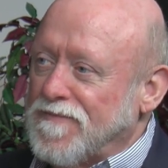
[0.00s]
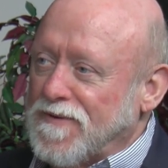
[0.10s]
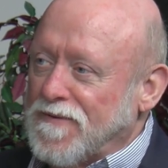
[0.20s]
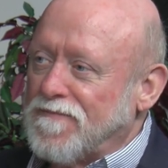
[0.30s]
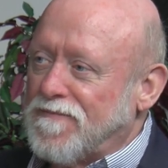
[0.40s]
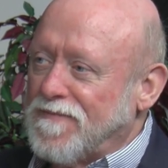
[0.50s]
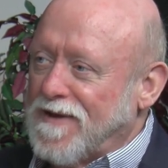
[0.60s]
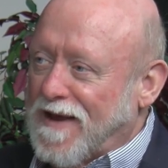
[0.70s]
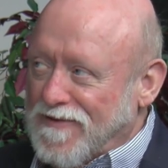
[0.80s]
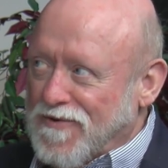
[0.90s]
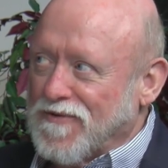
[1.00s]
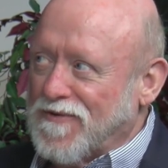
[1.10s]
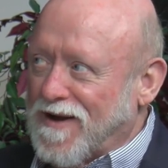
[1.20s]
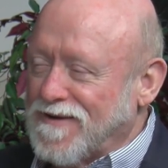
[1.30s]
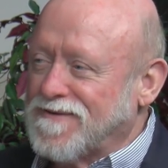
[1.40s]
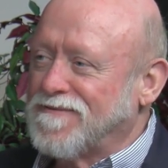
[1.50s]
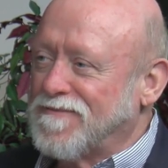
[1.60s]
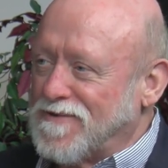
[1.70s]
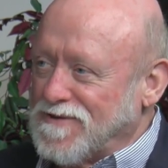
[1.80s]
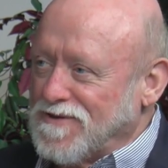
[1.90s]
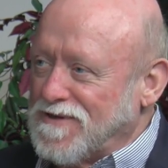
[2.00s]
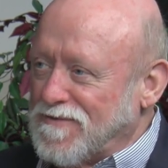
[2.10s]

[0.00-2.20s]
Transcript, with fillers: you know, had the Orthodox position.